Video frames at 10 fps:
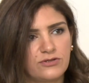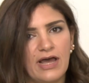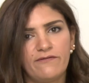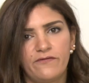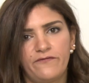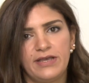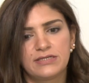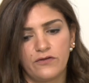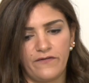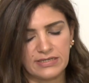to have a
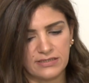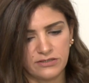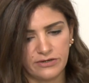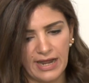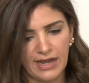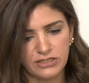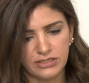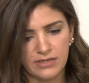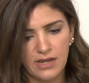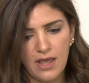face-to-face
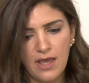interaction.